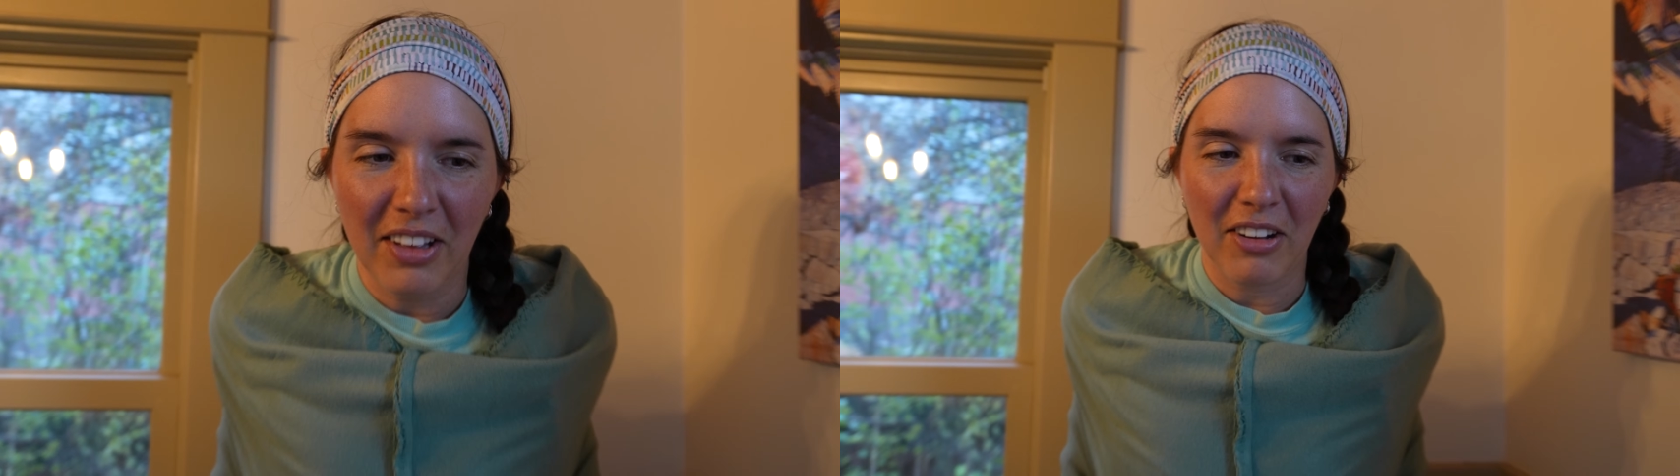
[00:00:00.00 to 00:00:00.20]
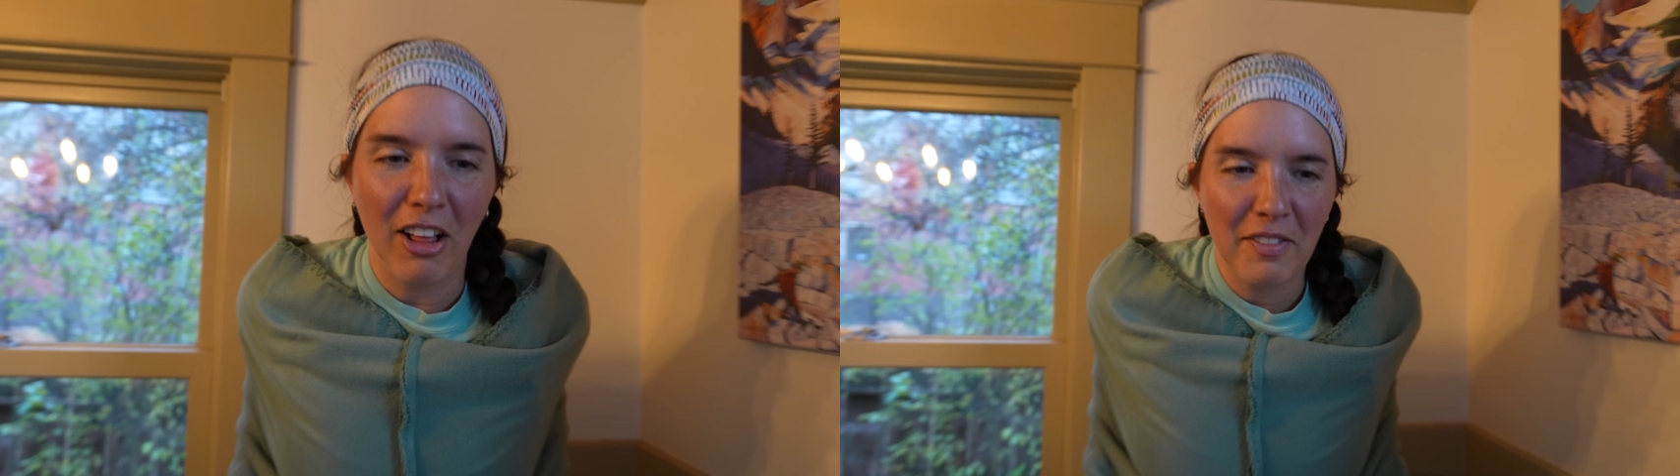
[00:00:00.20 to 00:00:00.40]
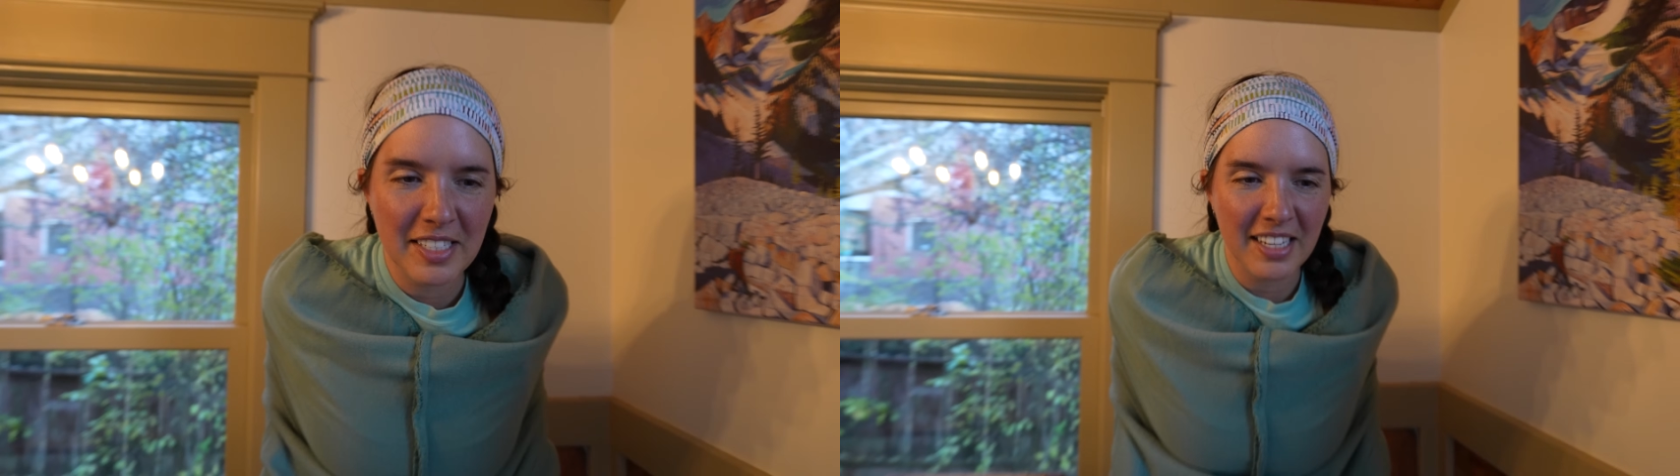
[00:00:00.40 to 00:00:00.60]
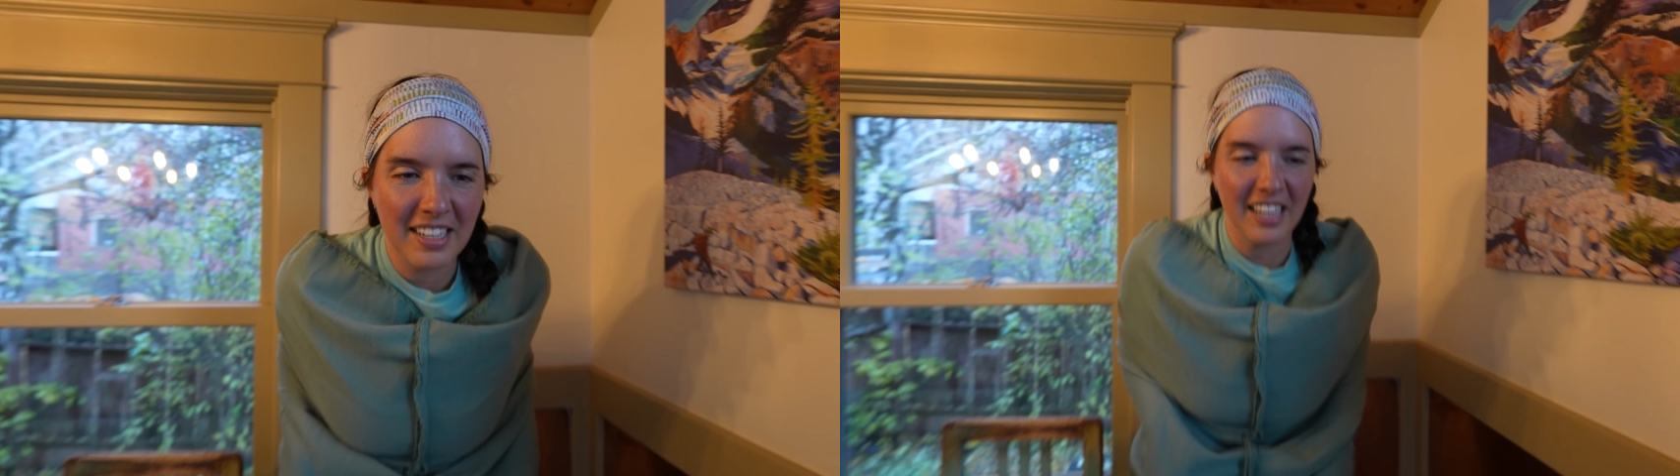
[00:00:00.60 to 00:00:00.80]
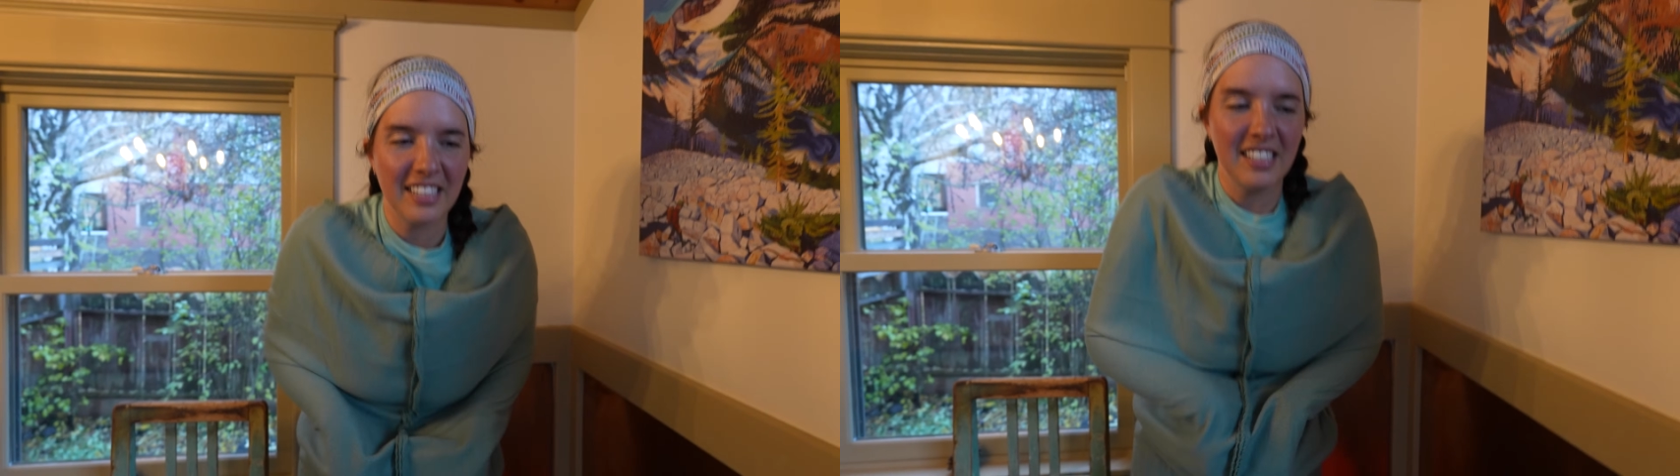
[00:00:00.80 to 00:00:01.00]
Look, all of a
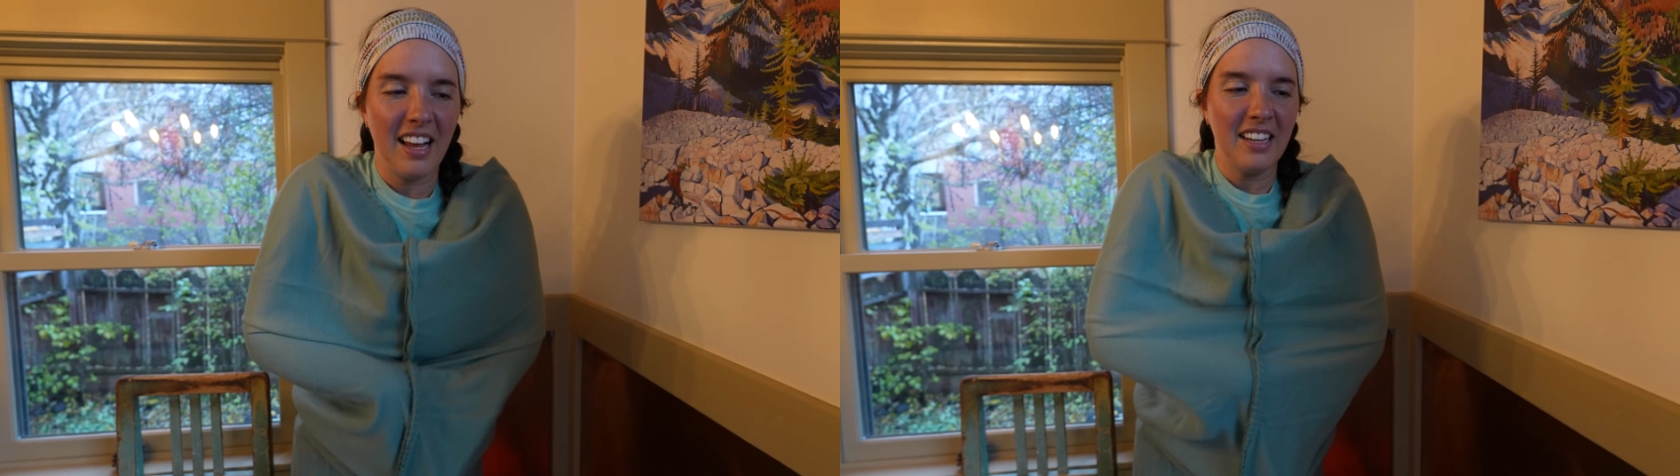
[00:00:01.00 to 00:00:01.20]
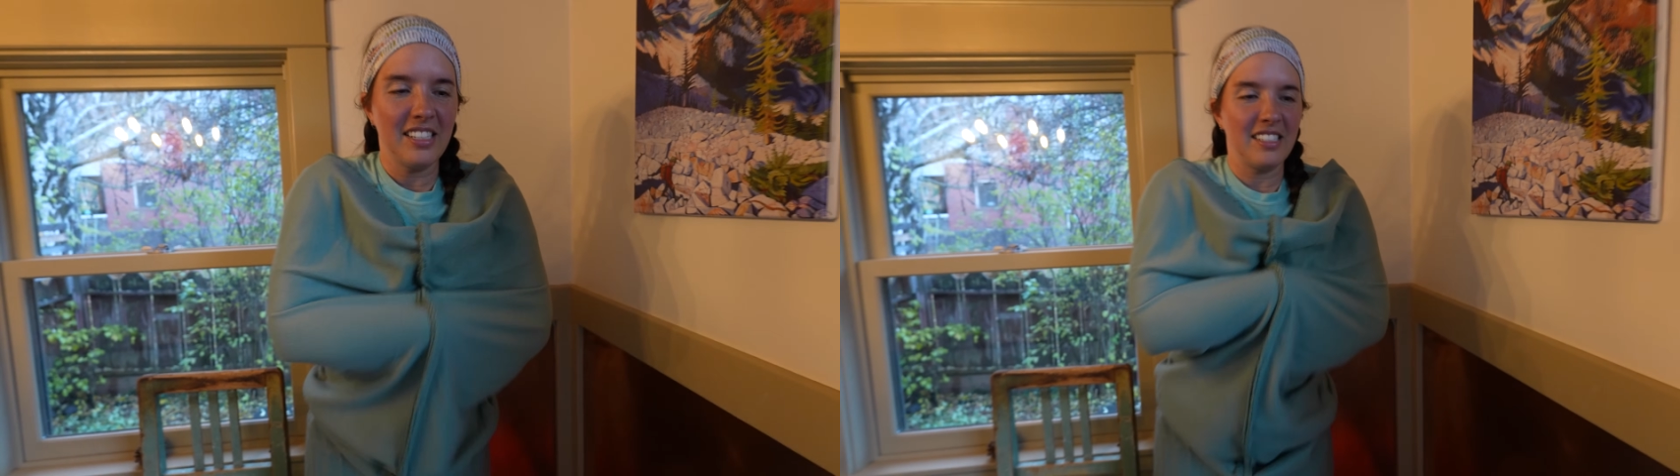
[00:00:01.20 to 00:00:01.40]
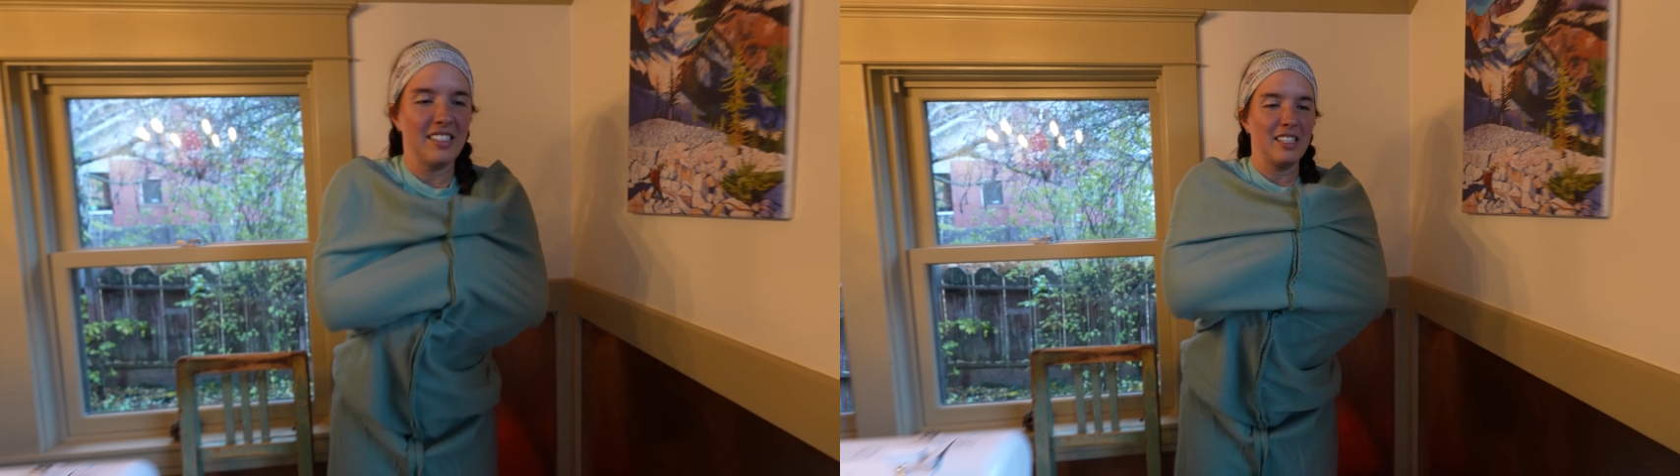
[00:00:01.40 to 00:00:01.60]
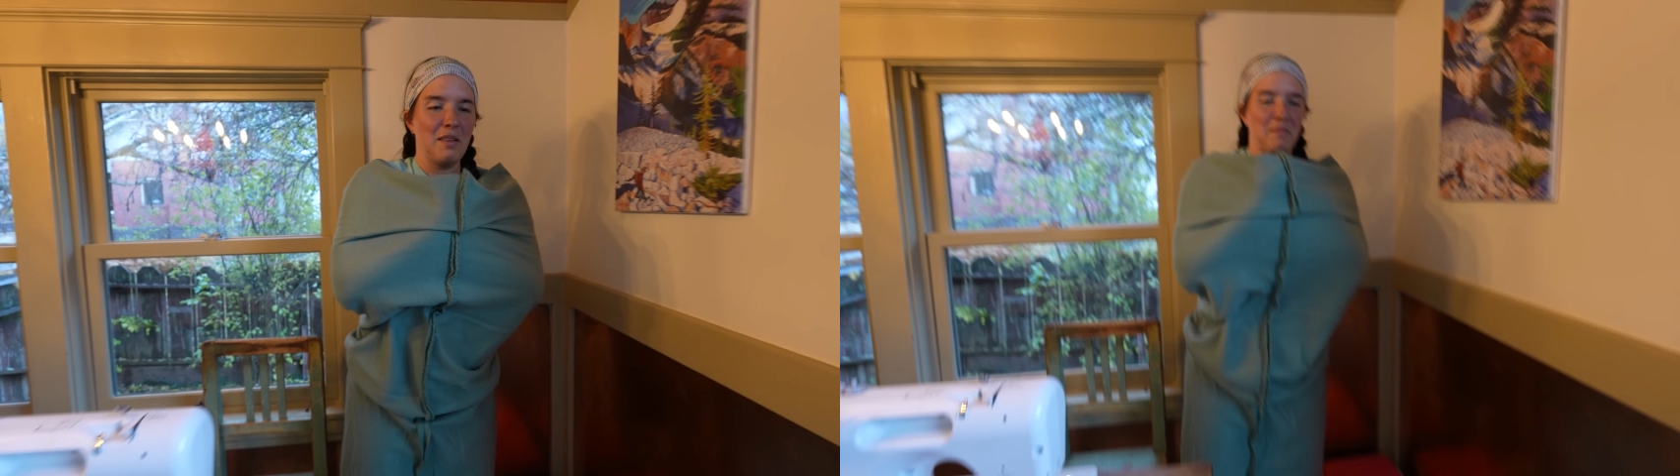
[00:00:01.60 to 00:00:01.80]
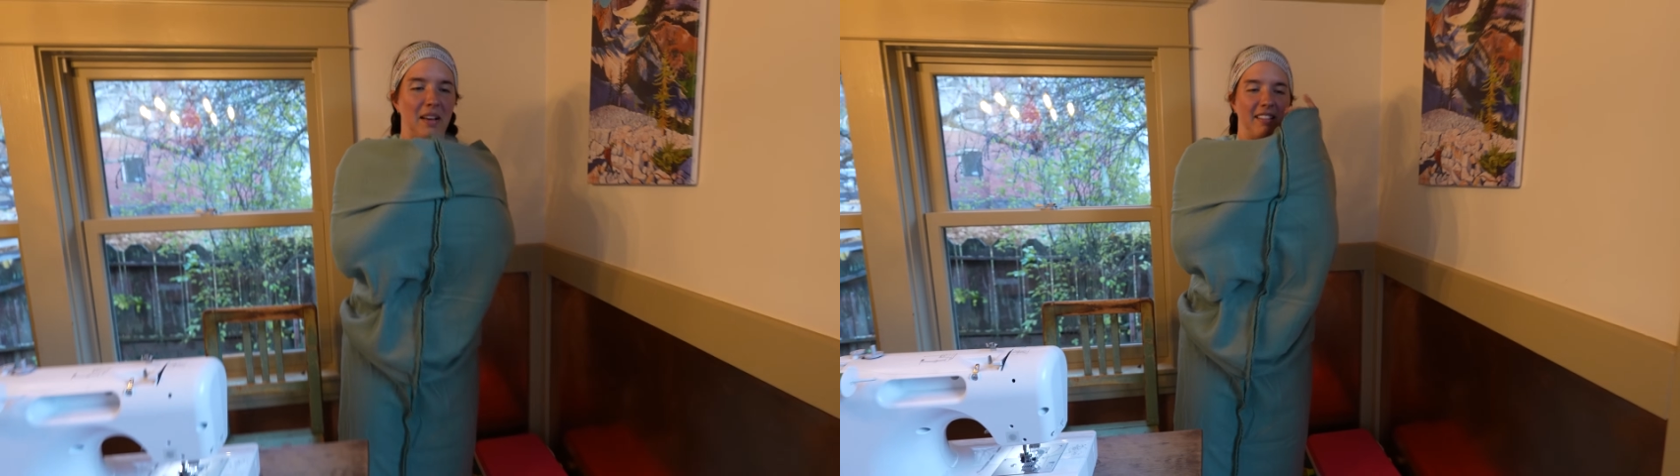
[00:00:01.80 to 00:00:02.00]
sudden, it's not just a
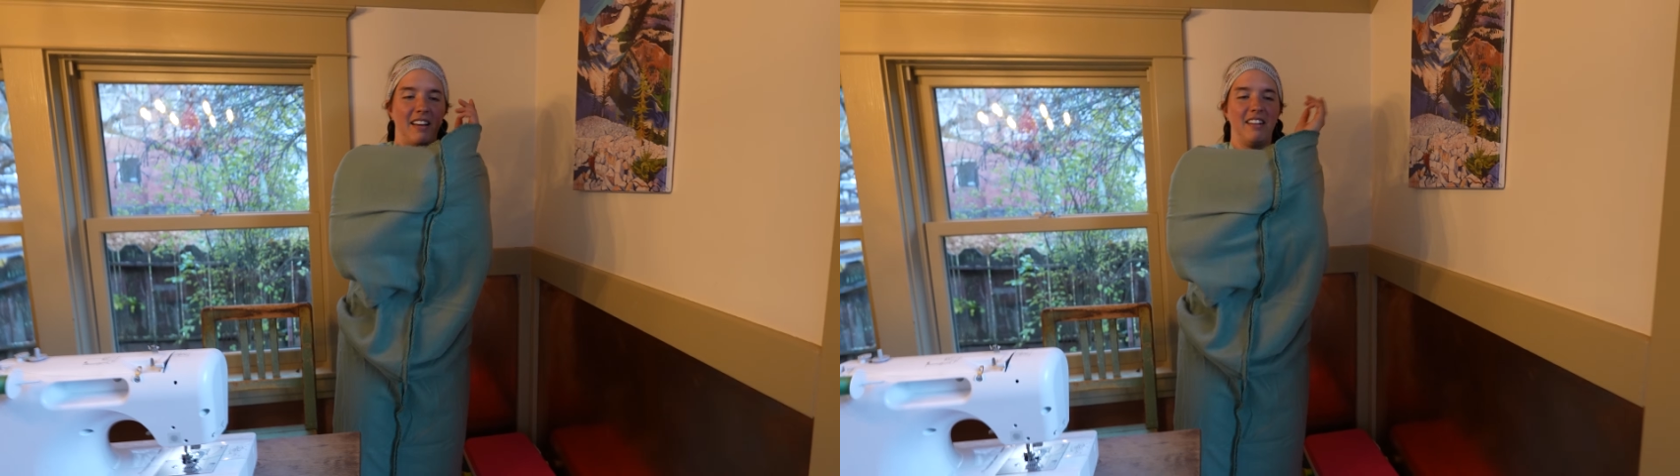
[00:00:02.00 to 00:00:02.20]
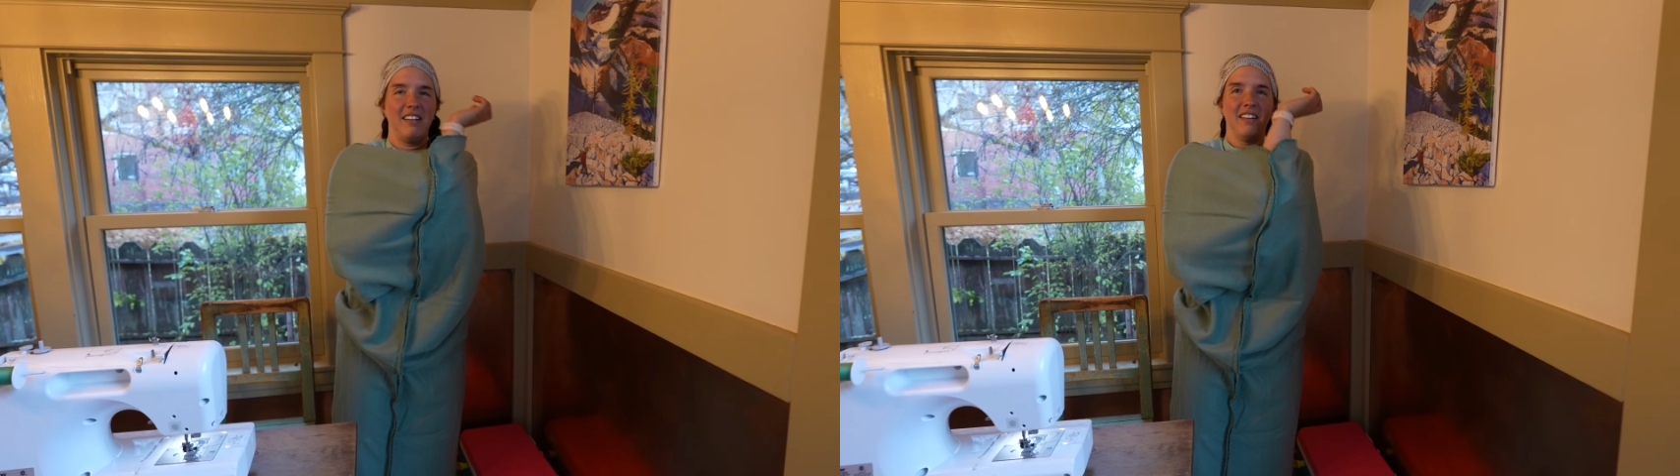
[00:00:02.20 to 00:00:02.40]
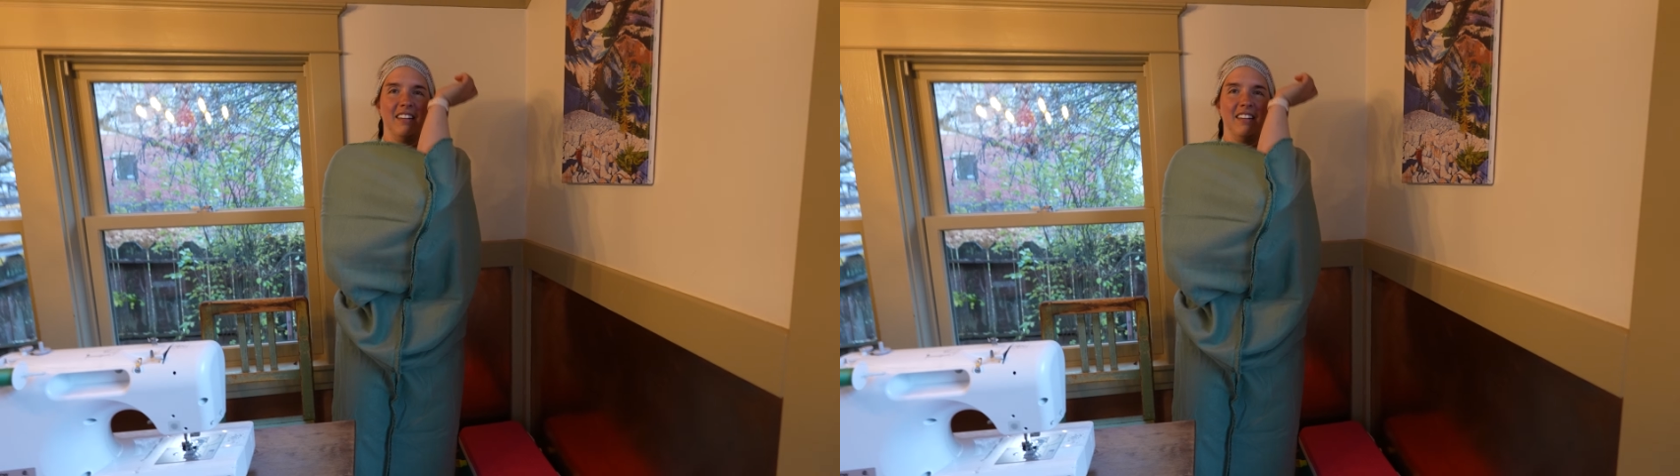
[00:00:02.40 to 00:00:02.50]
sleeping bag liner.